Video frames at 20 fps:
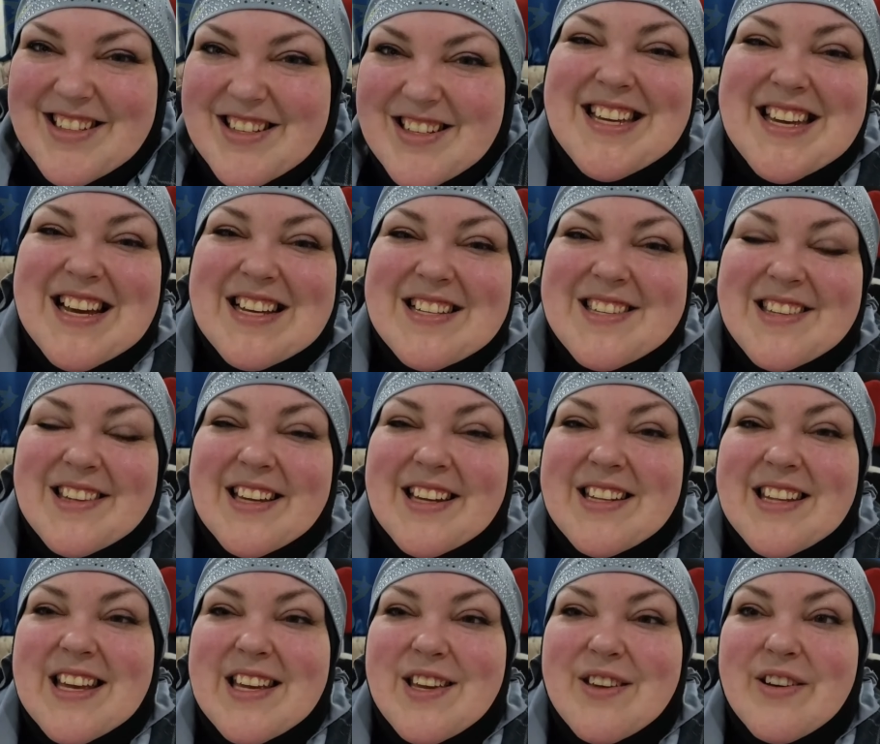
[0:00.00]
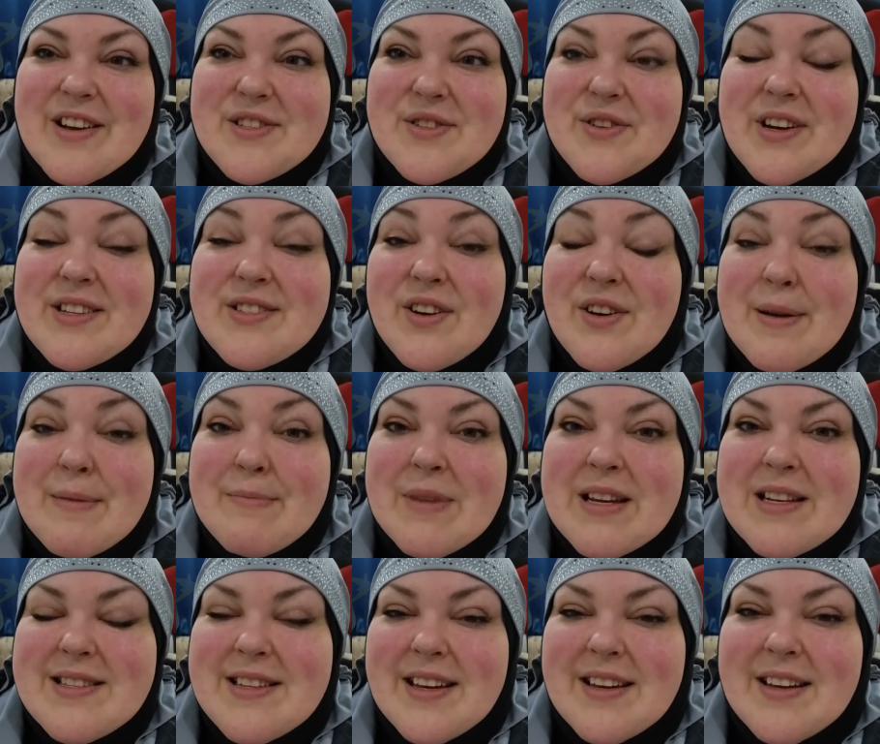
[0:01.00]
Yes, Lynn. Thank you guys. You guys are
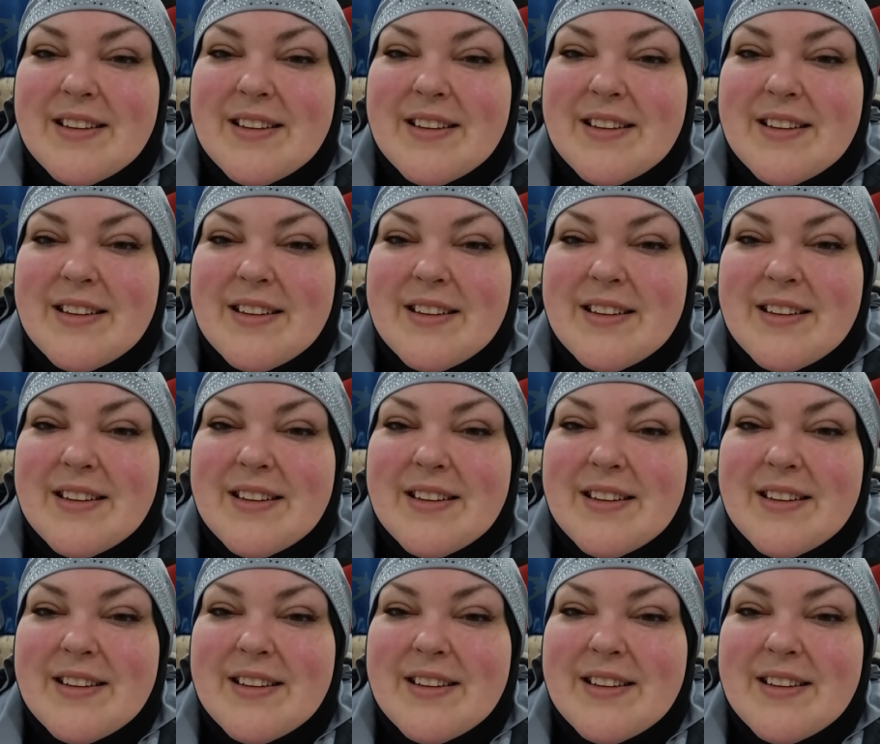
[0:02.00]
amazing.